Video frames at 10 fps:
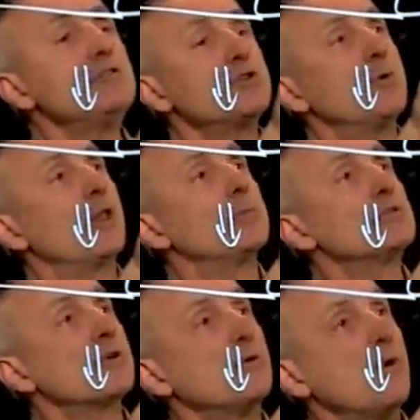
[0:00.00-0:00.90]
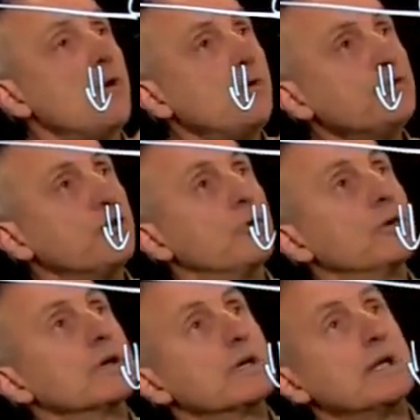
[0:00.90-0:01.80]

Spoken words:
these two elements are also